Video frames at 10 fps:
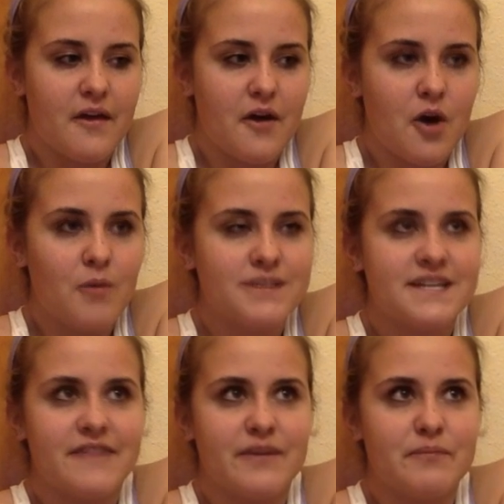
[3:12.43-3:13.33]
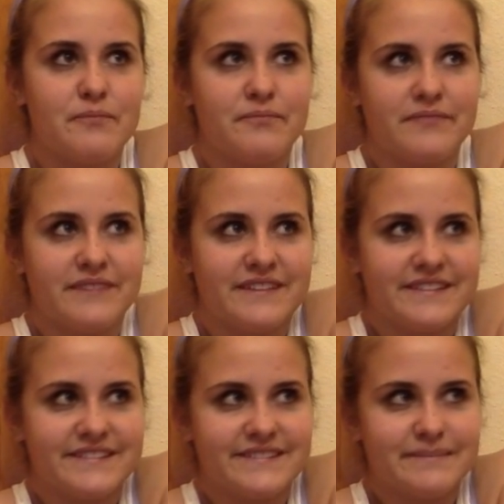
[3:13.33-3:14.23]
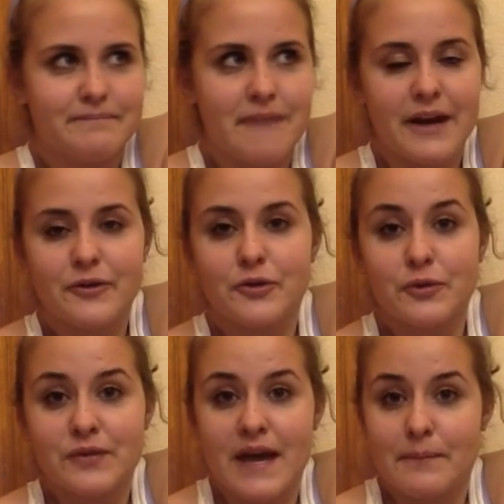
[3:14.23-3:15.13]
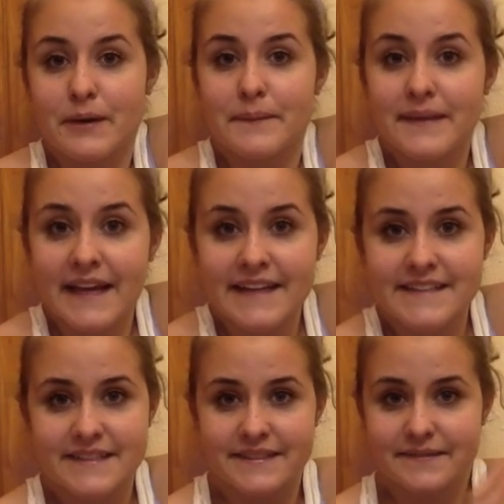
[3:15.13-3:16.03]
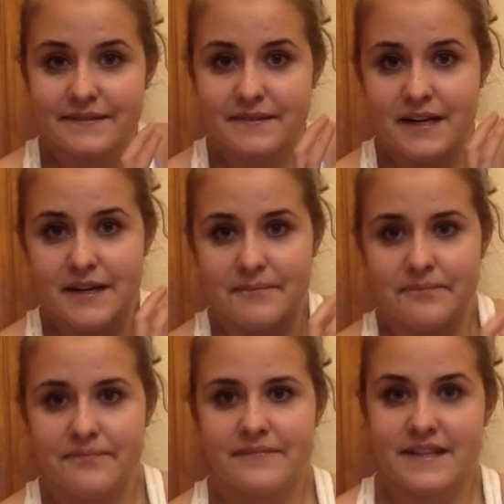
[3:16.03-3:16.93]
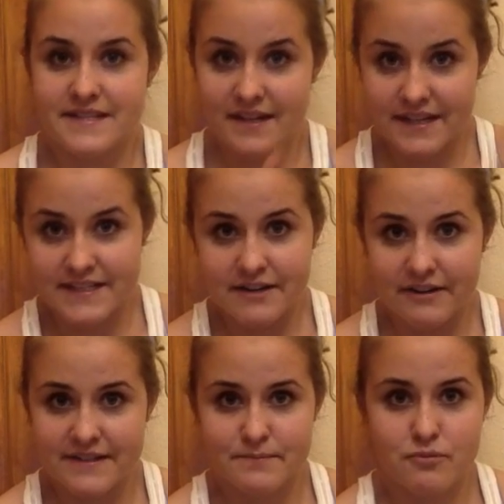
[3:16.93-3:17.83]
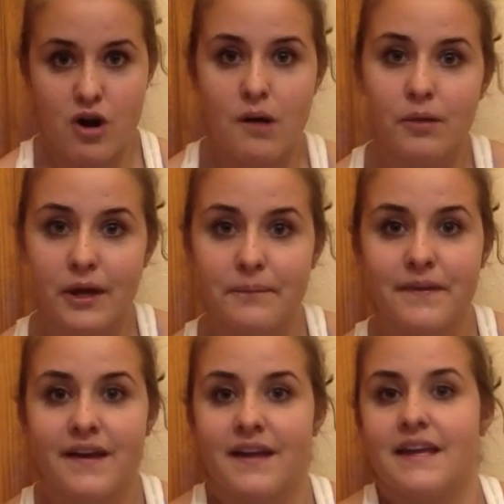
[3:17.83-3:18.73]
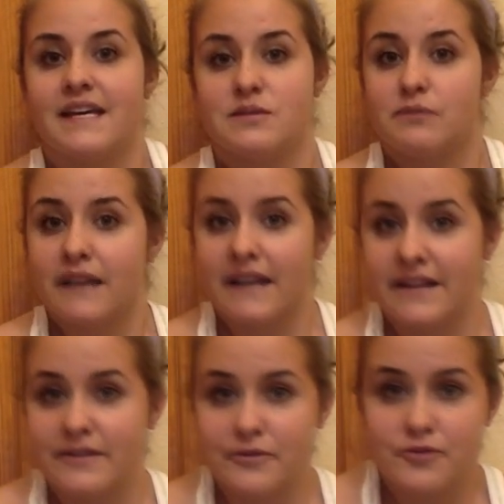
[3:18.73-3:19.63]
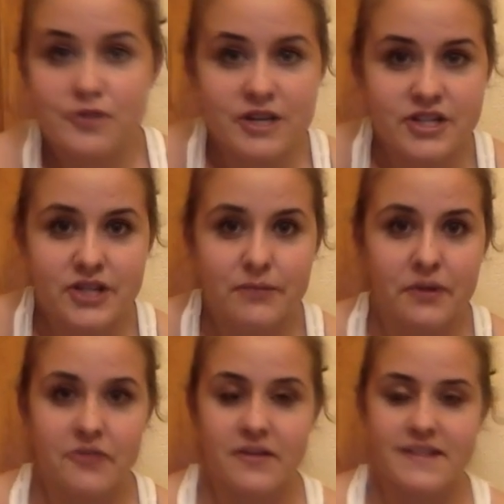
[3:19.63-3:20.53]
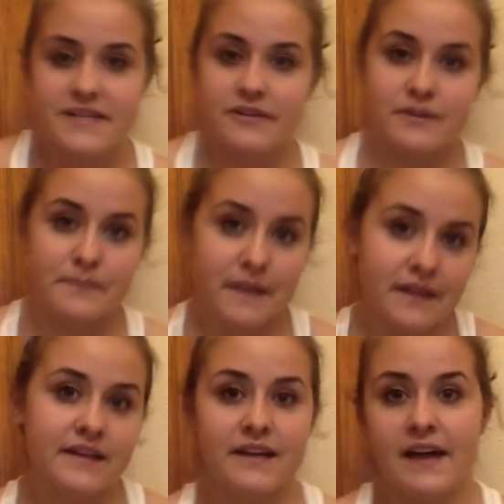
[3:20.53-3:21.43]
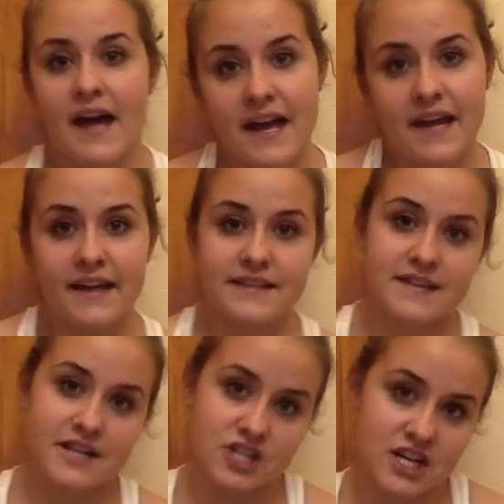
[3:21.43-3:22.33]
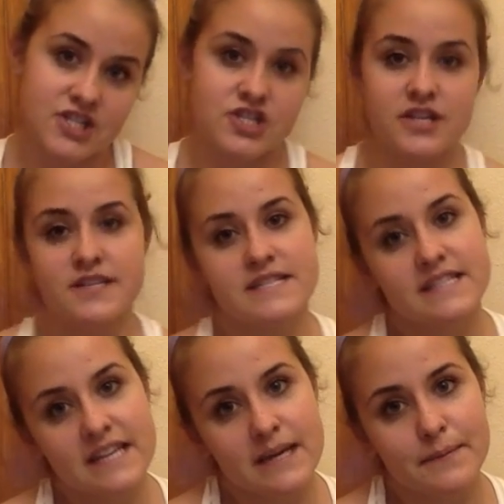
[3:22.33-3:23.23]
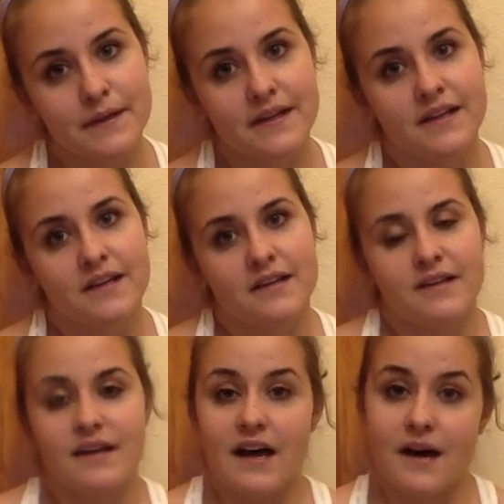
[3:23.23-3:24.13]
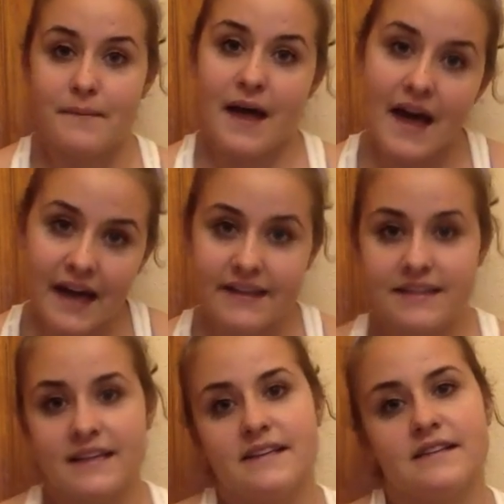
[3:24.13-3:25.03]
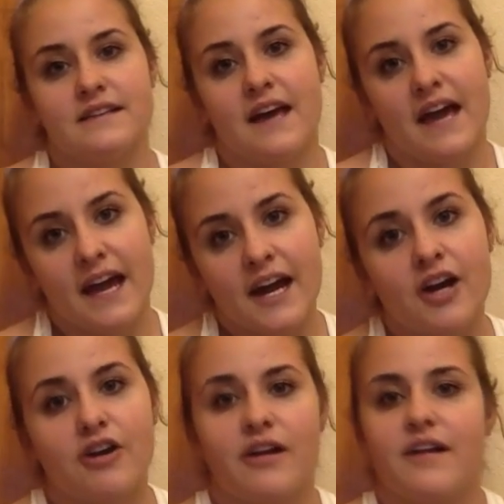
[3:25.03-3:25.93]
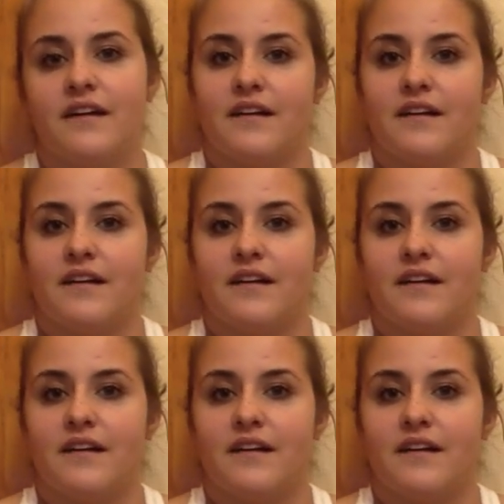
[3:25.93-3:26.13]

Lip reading: Almost every medical type complaint that's not a serious problem is related to nutrition, whether that's irritability, headaches, digestion, sleep, acne, hair,